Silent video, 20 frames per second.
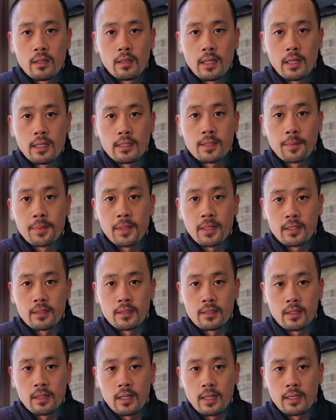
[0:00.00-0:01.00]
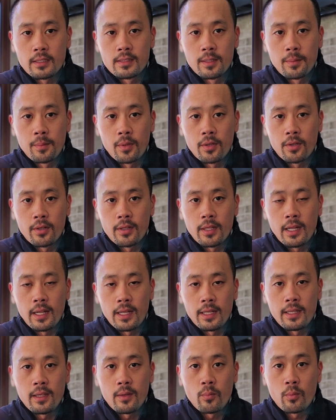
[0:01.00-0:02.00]
That's something like similar that I
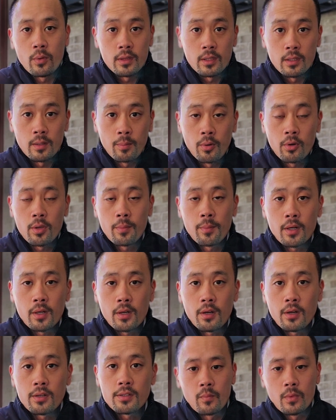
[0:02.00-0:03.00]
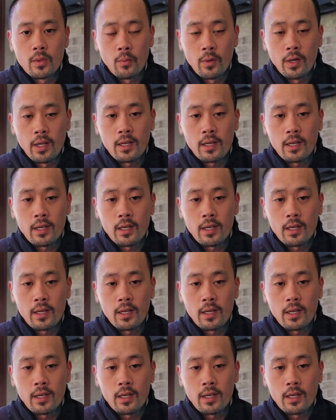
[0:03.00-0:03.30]
did with the Pokemon cards. When I